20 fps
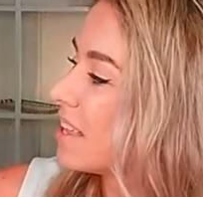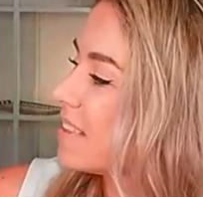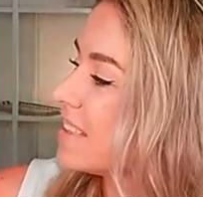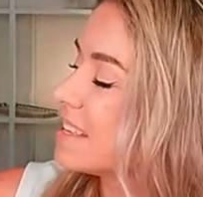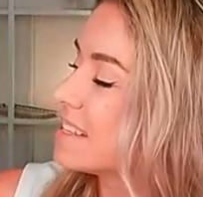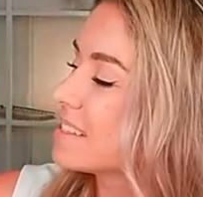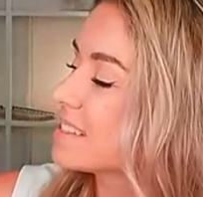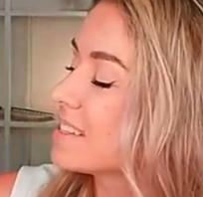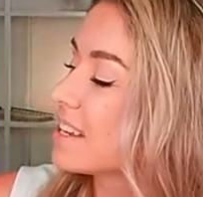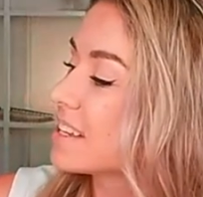
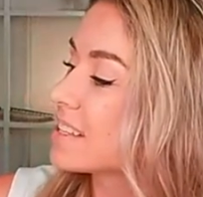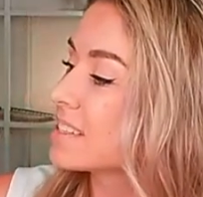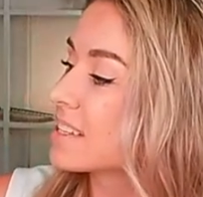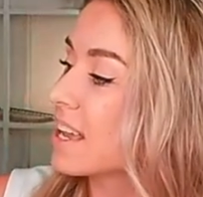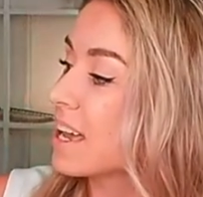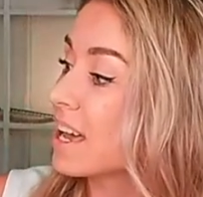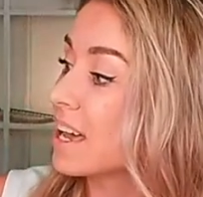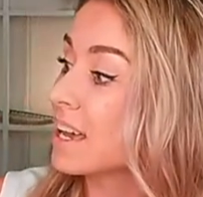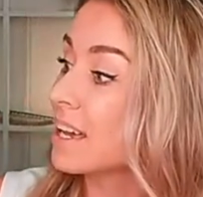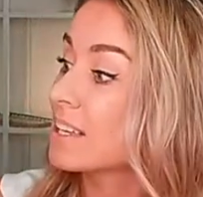This does,
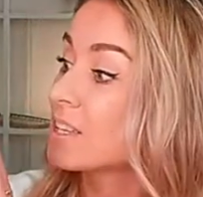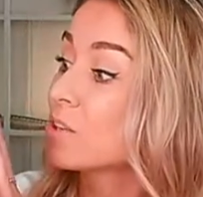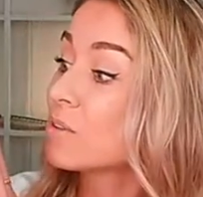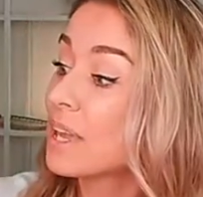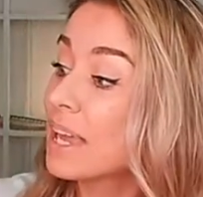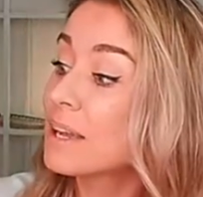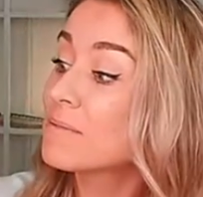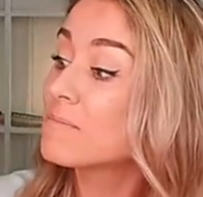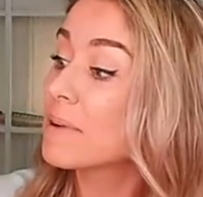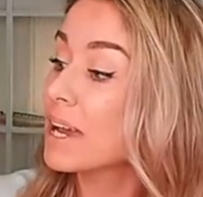uh, you
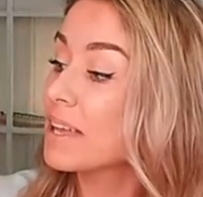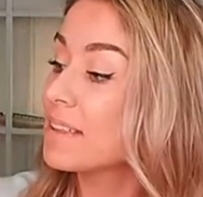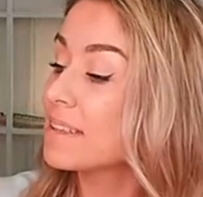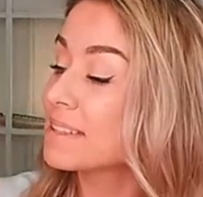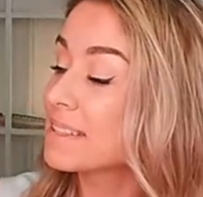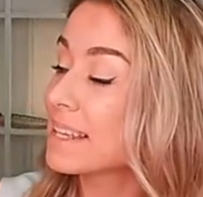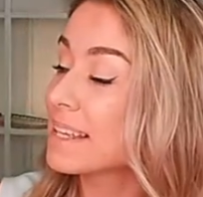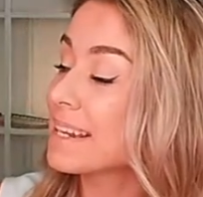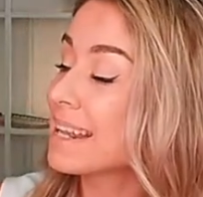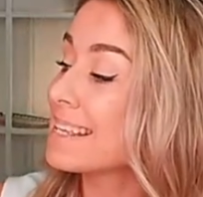can buy
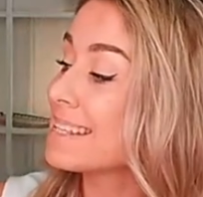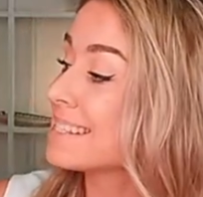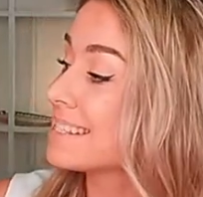this in a